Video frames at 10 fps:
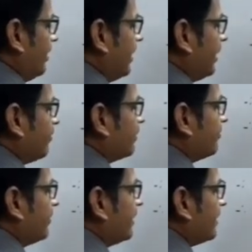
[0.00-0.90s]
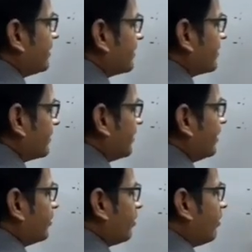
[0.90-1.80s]
A union B is a
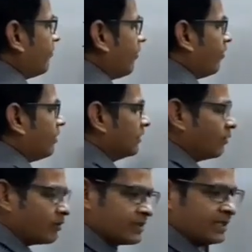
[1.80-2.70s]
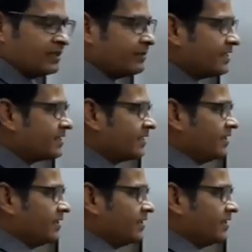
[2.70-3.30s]
set of all those elements